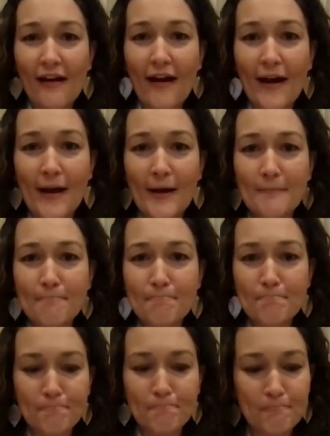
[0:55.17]

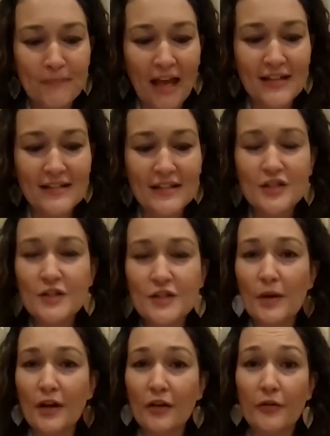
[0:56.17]
I did just
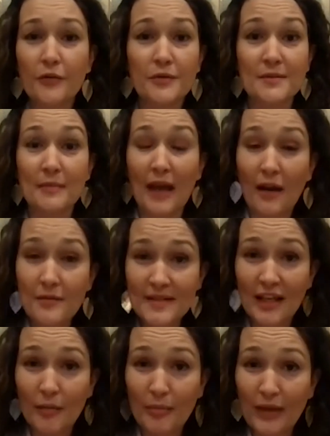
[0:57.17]
want to go through some
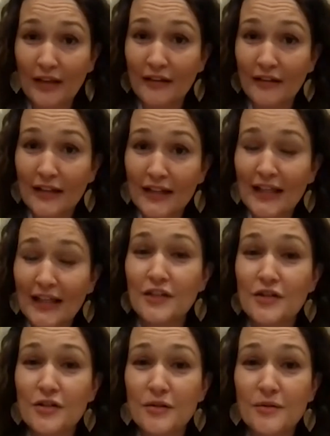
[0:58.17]
housekeeping
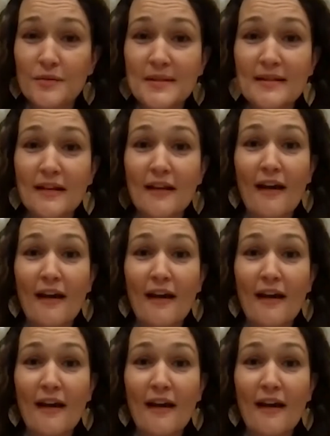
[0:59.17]
issues